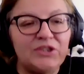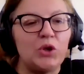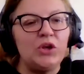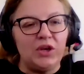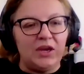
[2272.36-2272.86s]
So
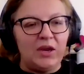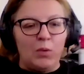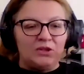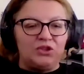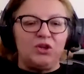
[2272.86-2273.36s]
he
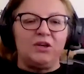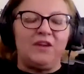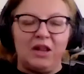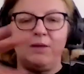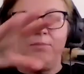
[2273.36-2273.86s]
wants you to
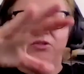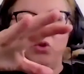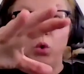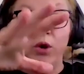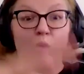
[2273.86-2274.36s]
tell him the
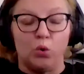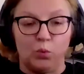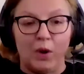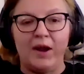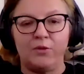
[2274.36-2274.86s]
story or
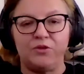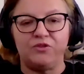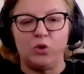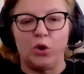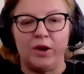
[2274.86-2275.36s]
write out the
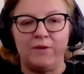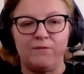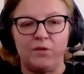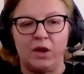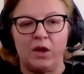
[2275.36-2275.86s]
story
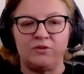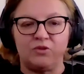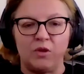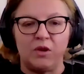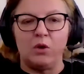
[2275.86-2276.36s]

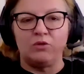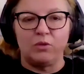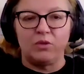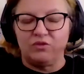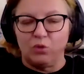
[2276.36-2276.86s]
so that he knows
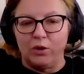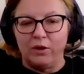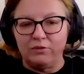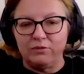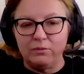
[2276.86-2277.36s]
what the story
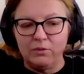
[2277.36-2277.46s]
is.